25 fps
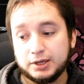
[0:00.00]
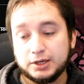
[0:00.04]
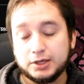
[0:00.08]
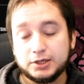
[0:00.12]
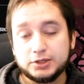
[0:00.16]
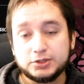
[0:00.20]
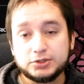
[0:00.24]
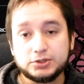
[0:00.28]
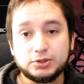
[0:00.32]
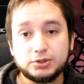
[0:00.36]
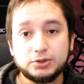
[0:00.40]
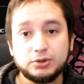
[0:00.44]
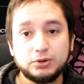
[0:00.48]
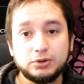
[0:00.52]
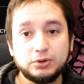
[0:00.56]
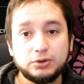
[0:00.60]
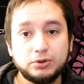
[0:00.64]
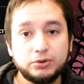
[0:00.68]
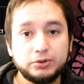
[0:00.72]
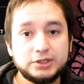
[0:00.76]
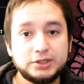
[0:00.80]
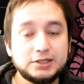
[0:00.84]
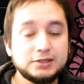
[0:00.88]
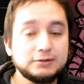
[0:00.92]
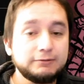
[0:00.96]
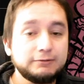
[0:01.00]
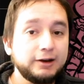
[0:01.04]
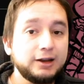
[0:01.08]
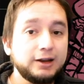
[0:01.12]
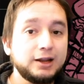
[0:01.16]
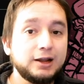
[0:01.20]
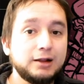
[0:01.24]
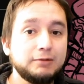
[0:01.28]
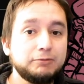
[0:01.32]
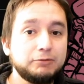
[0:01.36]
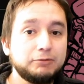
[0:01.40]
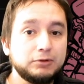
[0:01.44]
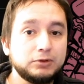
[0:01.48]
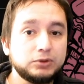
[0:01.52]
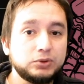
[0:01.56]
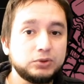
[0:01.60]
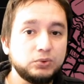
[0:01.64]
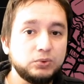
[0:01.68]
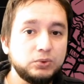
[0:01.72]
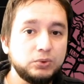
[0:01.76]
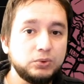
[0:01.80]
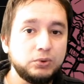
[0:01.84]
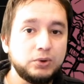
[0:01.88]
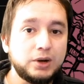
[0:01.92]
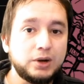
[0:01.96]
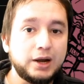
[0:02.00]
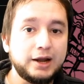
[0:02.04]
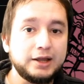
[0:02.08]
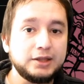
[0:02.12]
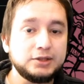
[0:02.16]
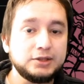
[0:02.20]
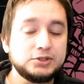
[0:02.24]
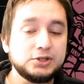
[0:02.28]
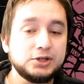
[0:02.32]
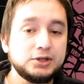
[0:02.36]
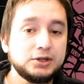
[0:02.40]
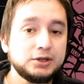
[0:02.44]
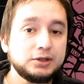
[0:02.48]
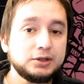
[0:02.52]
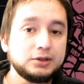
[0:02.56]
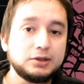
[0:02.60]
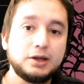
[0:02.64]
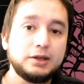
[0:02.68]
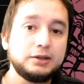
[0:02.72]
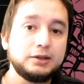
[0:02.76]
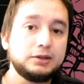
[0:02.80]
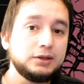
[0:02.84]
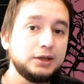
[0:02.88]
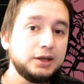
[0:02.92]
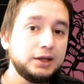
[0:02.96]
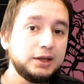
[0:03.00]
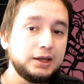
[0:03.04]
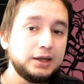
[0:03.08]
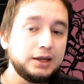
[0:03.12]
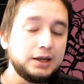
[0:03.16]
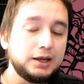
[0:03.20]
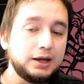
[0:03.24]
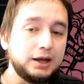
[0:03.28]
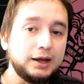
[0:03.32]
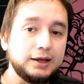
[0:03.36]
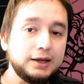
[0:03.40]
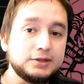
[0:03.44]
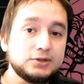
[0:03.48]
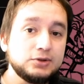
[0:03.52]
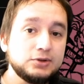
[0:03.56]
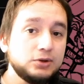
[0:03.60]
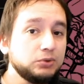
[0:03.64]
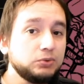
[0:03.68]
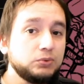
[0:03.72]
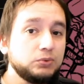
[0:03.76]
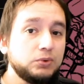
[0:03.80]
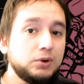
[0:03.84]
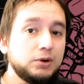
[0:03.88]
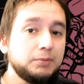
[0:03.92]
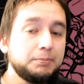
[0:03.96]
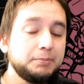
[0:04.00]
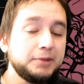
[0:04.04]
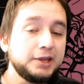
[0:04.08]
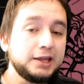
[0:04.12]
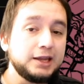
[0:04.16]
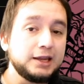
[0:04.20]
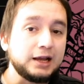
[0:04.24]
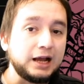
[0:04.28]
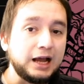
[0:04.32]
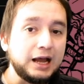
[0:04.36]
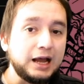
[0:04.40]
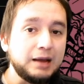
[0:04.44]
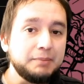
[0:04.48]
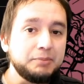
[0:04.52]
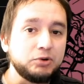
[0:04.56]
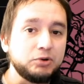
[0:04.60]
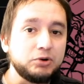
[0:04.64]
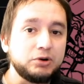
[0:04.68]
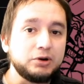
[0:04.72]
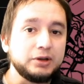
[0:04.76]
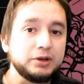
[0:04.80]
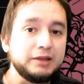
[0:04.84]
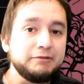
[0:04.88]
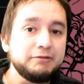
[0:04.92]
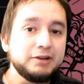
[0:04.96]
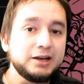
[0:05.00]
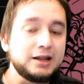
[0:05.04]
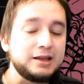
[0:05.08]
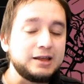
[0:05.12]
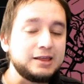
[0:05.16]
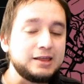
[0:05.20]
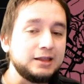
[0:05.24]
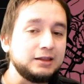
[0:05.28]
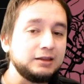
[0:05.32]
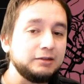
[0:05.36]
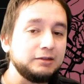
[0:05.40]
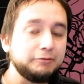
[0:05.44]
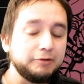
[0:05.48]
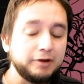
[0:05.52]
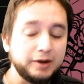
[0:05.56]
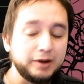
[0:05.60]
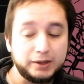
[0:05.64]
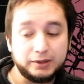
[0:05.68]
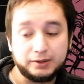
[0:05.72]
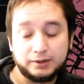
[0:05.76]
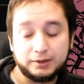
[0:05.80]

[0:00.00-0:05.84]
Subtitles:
So this is very helpful to hide junk that is not worth picking up or even identifying.